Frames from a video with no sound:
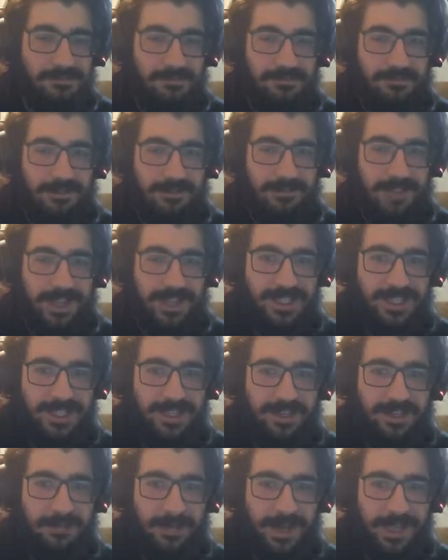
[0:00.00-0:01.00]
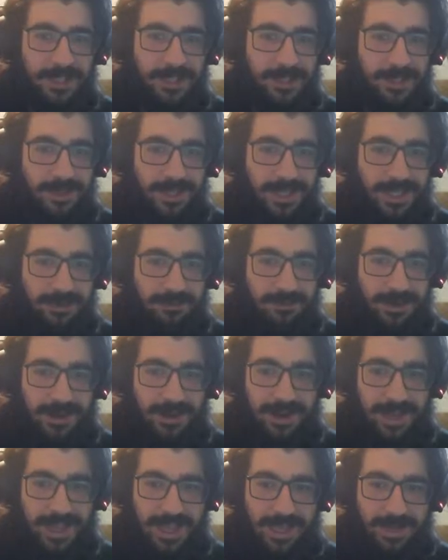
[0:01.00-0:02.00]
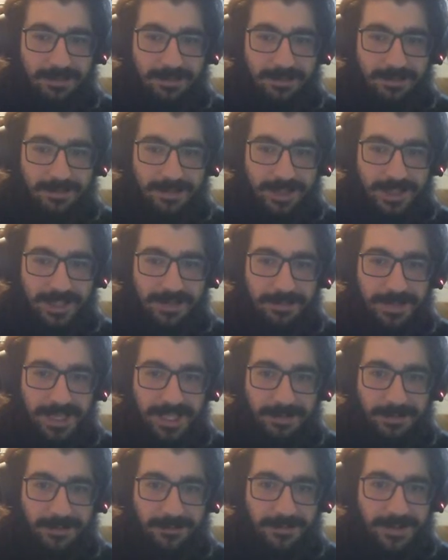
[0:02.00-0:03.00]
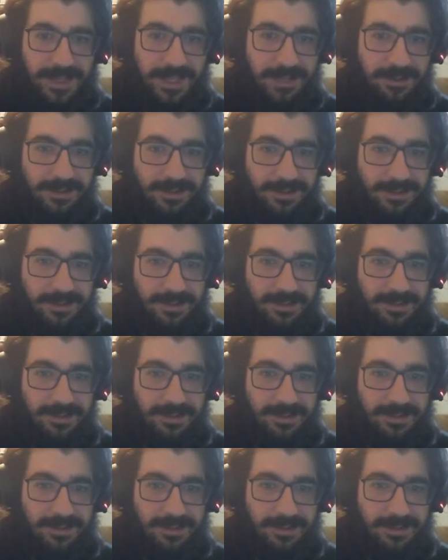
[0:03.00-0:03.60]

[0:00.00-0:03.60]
reflecting on my journey and where I am just makes me fucking